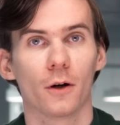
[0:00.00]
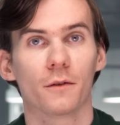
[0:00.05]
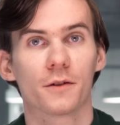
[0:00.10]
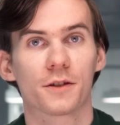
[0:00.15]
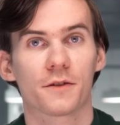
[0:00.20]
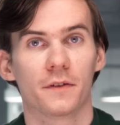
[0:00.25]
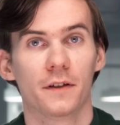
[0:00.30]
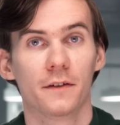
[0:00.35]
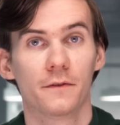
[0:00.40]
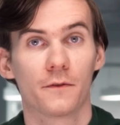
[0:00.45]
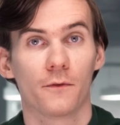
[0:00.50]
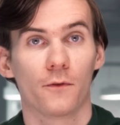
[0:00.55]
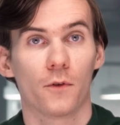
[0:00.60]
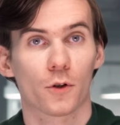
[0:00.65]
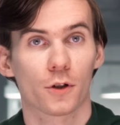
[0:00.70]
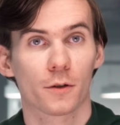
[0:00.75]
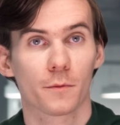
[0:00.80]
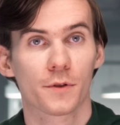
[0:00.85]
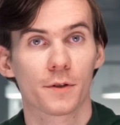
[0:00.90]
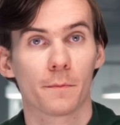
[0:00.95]
on Swift
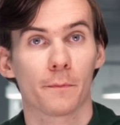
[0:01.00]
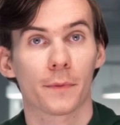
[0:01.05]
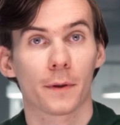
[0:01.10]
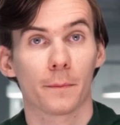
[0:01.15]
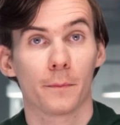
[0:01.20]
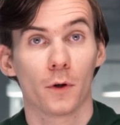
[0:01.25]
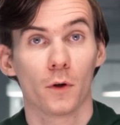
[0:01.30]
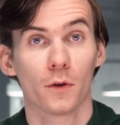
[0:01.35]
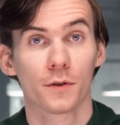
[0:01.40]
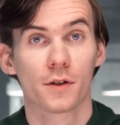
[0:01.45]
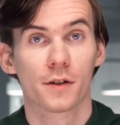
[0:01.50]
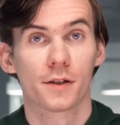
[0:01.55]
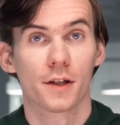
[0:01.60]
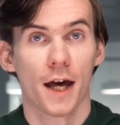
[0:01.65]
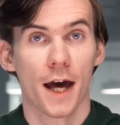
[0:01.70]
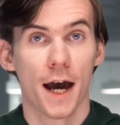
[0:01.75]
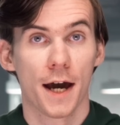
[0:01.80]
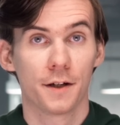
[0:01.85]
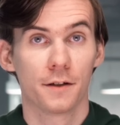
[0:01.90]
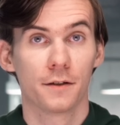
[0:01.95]
Forums proposes
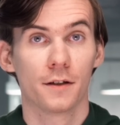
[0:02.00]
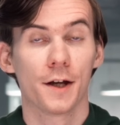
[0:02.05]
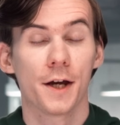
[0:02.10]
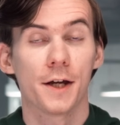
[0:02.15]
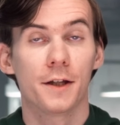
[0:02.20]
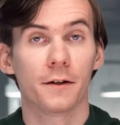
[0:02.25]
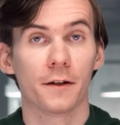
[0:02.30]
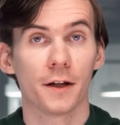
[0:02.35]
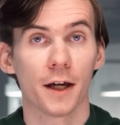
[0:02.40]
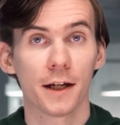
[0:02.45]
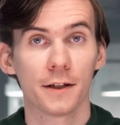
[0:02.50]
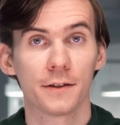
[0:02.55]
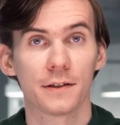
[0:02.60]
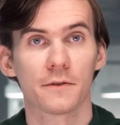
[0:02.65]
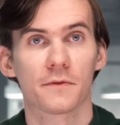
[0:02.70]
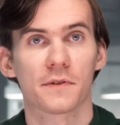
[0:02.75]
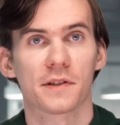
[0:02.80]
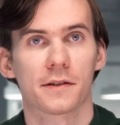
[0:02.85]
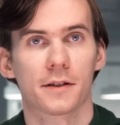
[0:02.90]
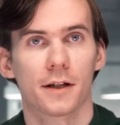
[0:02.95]
adding a
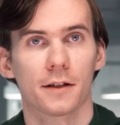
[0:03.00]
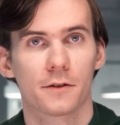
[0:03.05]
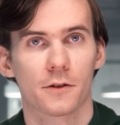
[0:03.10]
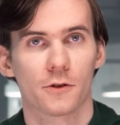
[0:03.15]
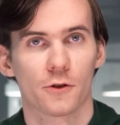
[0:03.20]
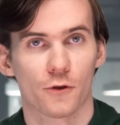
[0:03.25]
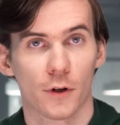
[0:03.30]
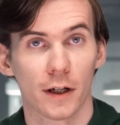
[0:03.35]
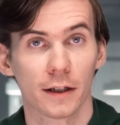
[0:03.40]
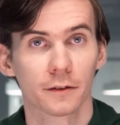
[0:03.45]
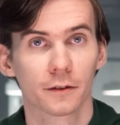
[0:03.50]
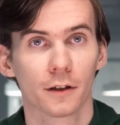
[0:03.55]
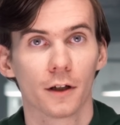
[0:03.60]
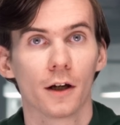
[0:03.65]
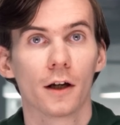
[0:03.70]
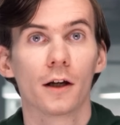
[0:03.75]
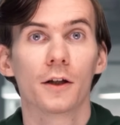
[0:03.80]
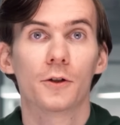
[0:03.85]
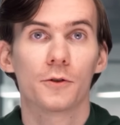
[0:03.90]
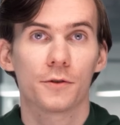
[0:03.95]
native stat struct
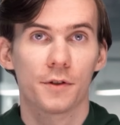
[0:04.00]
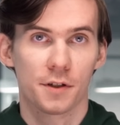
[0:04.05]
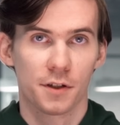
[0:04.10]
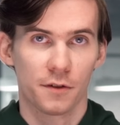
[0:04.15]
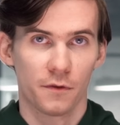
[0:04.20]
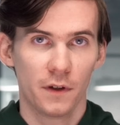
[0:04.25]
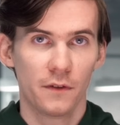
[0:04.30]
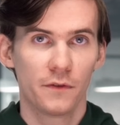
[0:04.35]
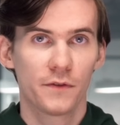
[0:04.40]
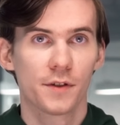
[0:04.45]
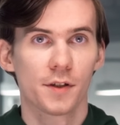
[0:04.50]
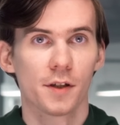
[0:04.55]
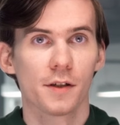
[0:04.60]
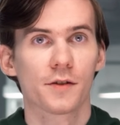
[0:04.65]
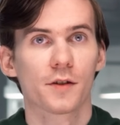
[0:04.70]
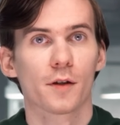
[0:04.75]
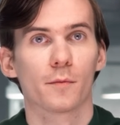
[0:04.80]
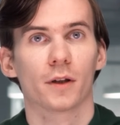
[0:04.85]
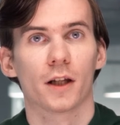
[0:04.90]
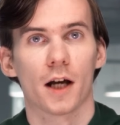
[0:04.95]
to the Swift
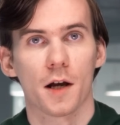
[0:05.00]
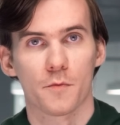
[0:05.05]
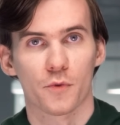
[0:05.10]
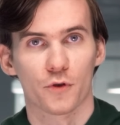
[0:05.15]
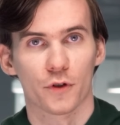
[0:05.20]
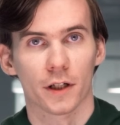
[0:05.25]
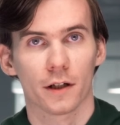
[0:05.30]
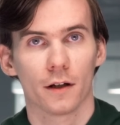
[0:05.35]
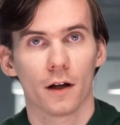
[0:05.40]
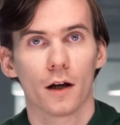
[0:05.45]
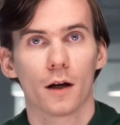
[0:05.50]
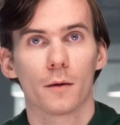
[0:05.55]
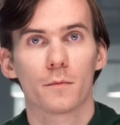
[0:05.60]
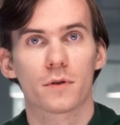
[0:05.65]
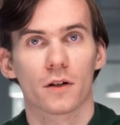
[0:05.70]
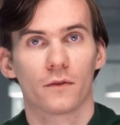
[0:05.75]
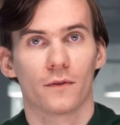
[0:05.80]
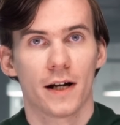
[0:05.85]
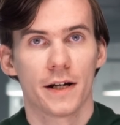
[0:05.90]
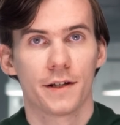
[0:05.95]
system library,
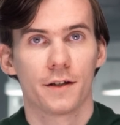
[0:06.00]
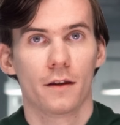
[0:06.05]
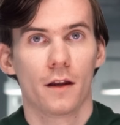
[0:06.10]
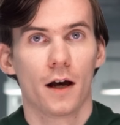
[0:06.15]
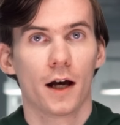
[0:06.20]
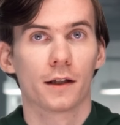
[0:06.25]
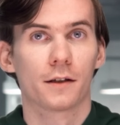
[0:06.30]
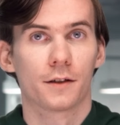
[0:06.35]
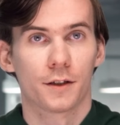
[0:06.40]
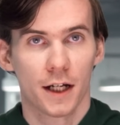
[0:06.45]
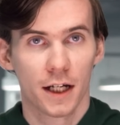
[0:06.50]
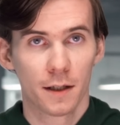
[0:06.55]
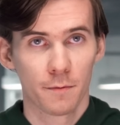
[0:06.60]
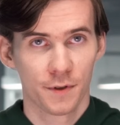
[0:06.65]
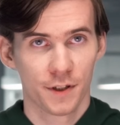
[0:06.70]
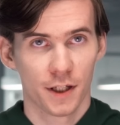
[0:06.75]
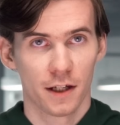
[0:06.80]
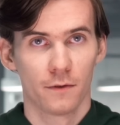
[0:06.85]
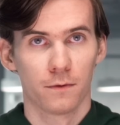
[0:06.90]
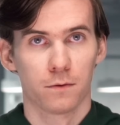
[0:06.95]
providing a
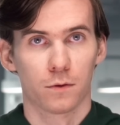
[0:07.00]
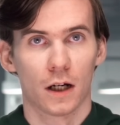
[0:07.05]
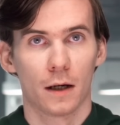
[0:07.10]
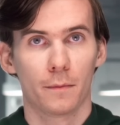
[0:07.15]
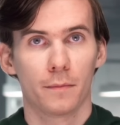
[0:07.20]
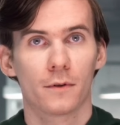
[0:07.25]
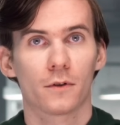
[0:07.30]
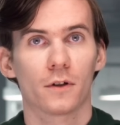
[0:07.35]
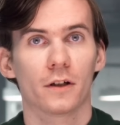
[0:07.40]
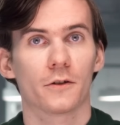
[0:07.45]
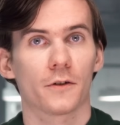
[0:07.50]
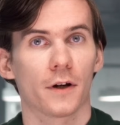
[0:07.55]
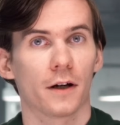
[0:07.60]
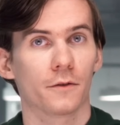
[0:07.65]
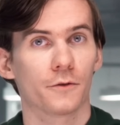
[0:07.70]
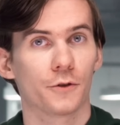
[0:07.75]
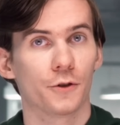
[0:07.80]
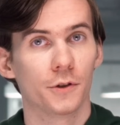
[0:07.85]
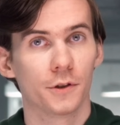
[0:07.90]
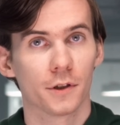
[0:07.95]
type-safe wrapper
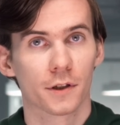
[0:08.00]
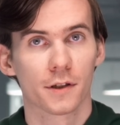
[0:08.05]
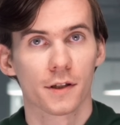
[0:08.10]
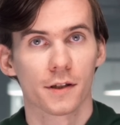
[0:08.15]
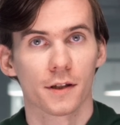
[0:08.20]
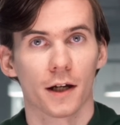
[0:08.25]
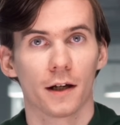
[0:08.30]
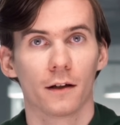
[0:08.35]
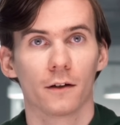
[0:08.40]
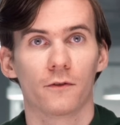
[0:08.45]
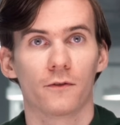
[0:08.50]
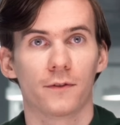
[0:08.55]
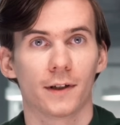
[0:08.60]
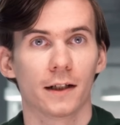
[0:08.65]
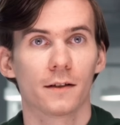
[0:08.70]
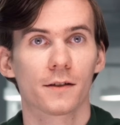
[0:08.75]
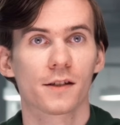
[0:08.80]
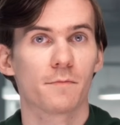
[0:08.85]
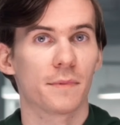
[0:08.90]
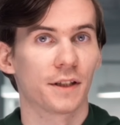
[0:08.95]
around Unix-style
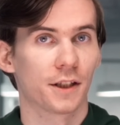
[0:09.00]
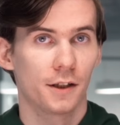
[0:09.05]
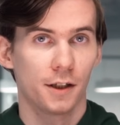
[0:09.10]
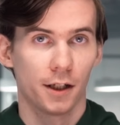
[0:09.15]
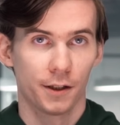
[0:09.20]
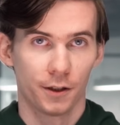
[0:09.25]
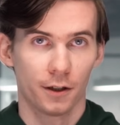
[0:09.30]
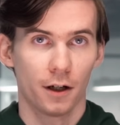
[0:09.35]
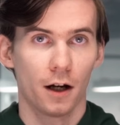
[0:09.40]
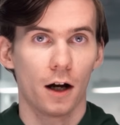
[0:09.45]
files metadata